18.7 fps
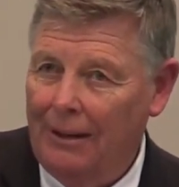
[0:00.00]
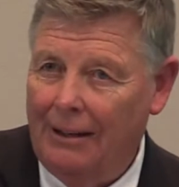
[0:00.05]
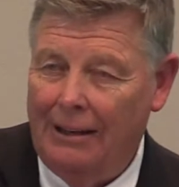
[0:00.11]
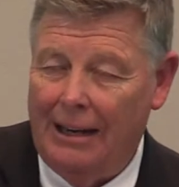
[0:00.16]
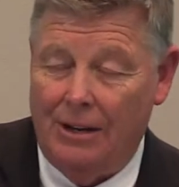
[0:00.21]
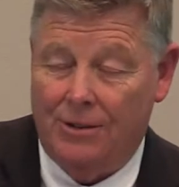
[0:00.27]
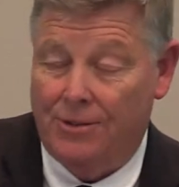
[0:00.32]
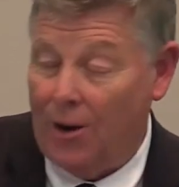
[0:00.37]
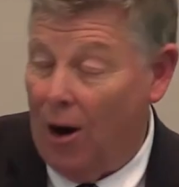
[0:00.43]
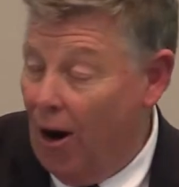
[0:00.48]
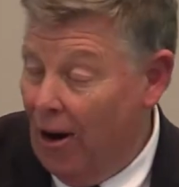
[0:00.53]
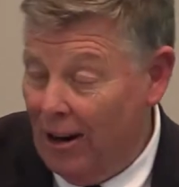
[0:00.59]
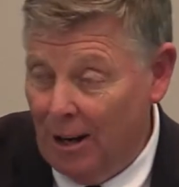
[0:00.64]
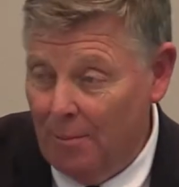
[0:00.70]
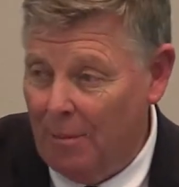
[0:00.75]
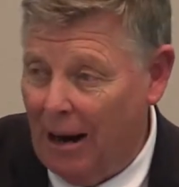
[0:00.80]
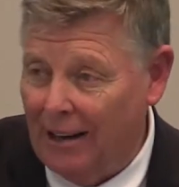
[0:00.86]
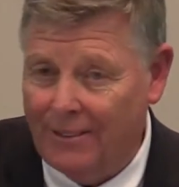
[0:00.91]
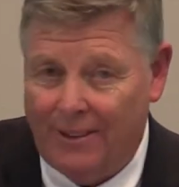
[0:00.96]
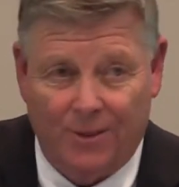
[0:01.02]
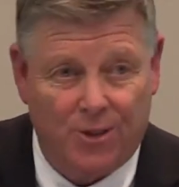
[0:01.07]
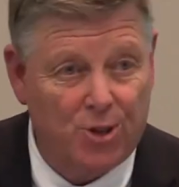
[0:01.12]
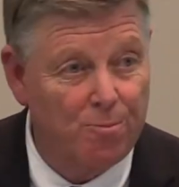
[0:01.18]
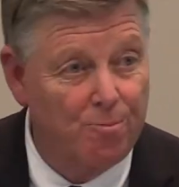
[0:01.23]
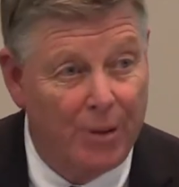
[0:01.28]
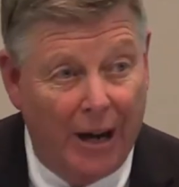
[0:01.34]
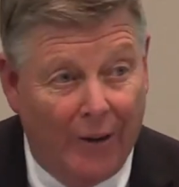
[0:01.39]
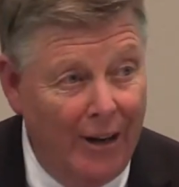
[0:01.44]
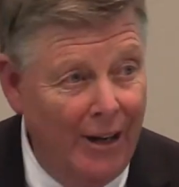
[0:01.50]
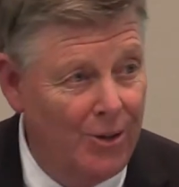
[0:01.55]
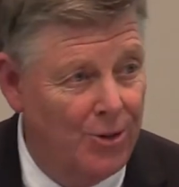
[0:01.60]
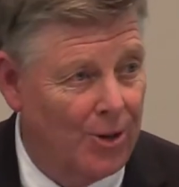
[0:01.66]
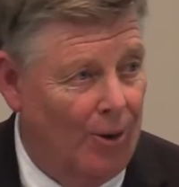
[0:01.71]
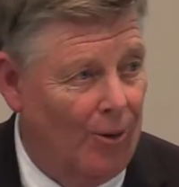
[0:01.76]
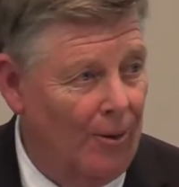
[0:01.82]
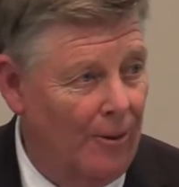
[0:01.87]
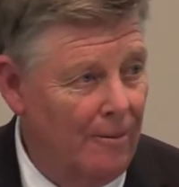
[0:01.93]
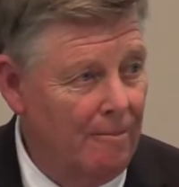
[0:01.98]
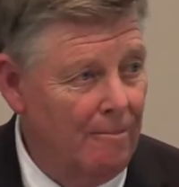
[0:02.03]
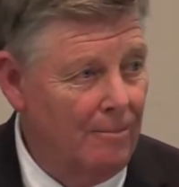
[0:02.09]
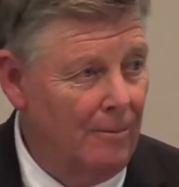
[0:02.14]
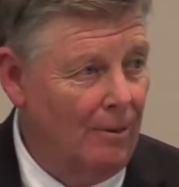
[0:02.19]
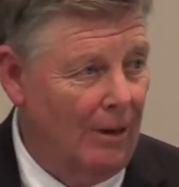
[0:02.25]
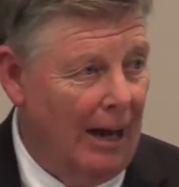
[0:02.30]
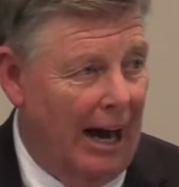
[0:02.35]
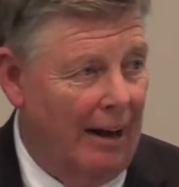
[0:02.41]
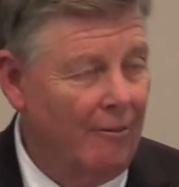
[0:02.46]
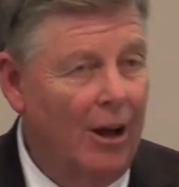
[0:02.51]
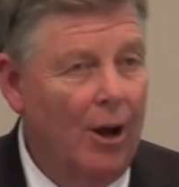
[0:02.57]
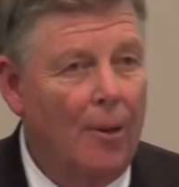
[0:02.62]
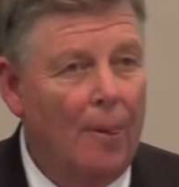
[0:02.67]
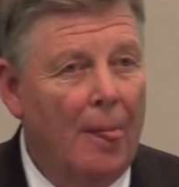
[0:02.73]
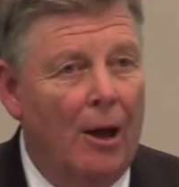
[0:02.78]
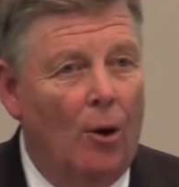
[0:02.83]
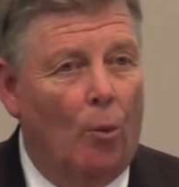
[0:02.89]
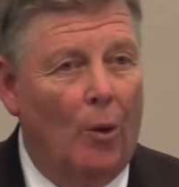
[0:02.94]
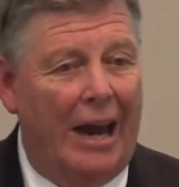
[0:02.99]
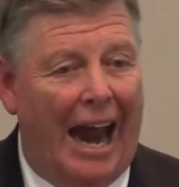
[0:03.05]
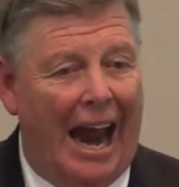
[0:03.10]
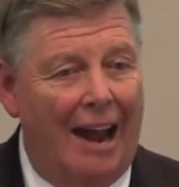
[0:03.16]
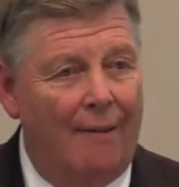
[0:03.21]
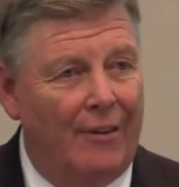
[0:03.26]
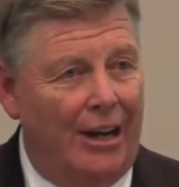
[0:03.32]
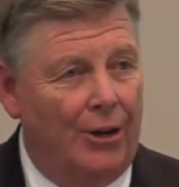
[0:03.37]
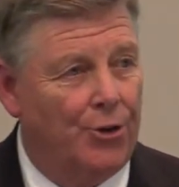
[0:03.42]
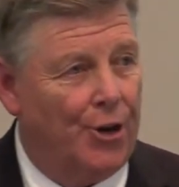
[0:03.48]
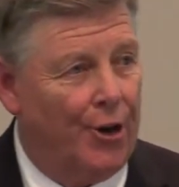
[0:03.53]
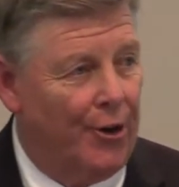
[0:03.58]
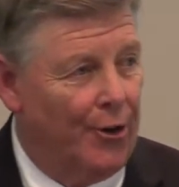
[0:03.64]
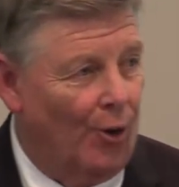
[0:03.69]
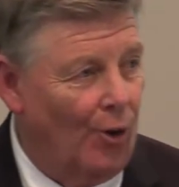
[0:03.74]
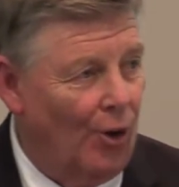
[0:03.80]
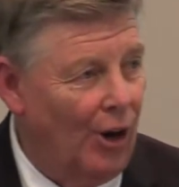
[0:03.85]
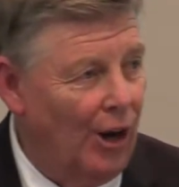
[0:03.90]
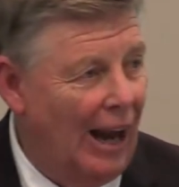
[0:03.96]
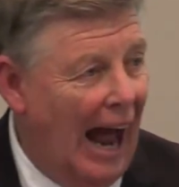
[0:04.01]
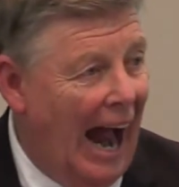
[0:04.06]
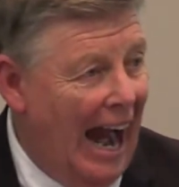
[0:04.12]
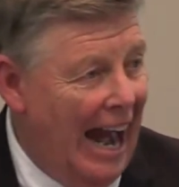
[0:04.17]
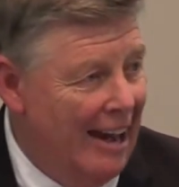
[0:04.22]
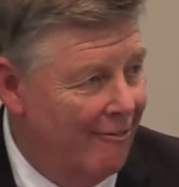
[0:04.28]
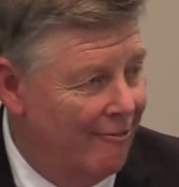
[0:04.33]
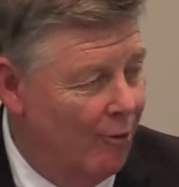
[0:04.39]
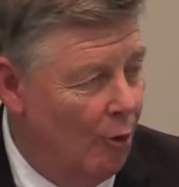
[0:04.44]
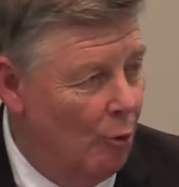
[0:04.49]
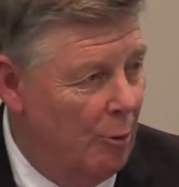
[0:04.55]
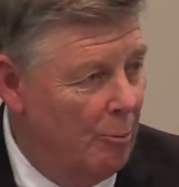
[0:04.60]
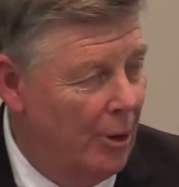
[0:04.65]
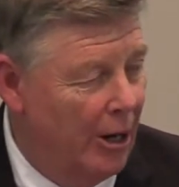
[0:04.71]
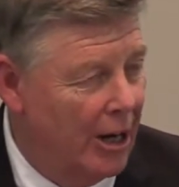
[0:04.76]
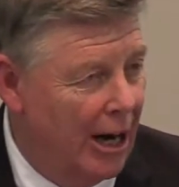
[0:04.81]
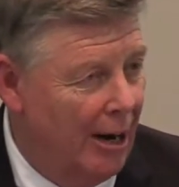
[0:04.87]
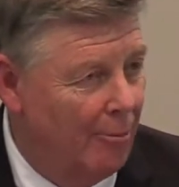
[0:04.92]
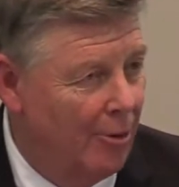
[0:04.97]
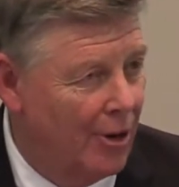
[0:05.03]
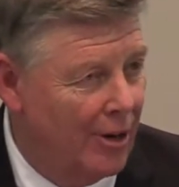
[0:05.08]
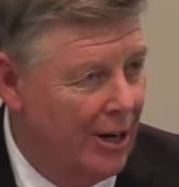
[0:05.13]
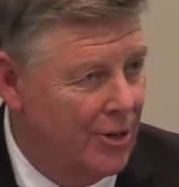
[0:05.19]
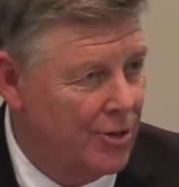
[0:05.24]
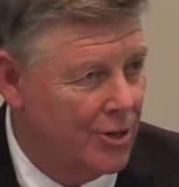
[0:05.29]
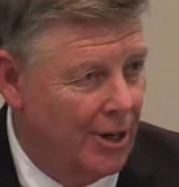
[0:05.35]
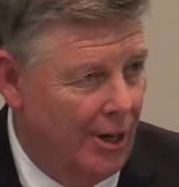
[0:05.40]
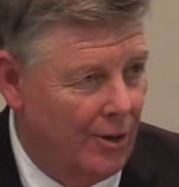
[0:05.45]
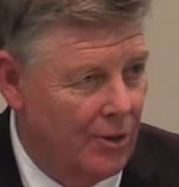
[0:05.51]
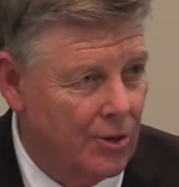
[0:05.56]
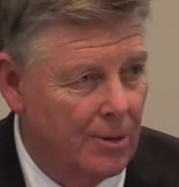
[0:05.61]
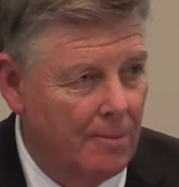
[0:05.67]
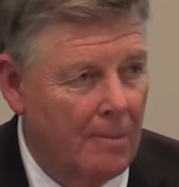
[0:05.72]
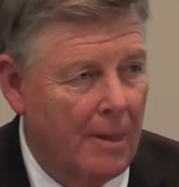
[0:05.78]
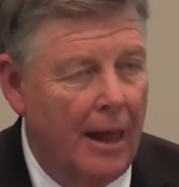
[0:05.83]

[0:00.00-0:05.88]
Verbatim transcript: He's talking about the spiritual life. We have eternal life when we become Christians.